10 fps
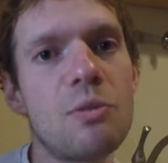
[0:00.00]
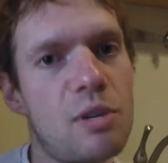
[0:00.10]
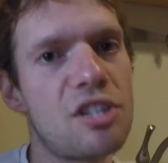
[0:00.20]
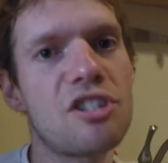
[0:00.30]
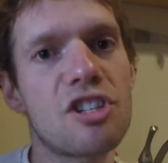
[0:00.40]

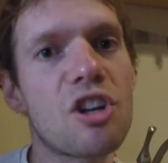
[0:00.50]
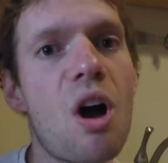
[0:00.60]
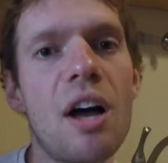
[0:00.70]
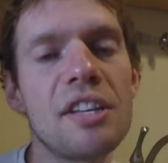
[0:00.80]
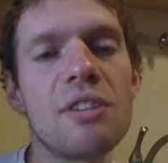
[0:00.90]
which is just
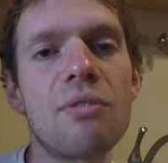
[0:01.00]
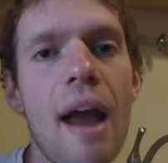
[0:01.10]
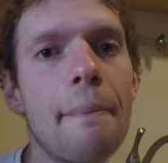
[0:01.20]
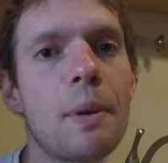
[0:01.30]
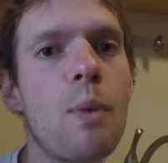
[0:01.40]
causing
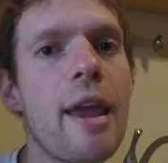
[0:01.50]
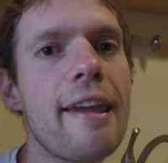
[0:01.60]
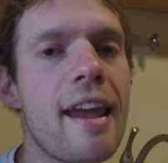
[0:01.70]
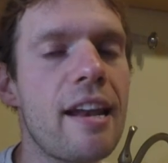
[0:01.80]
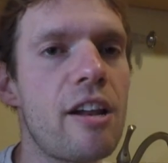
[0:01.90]
rapid
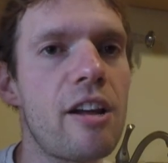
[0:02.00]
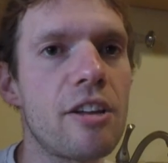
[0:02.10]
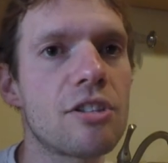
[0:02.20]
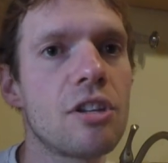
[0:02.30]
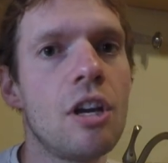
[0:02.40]
weight gain in
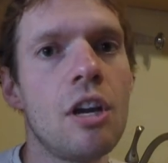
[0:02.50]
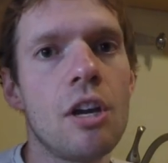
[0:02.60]
us.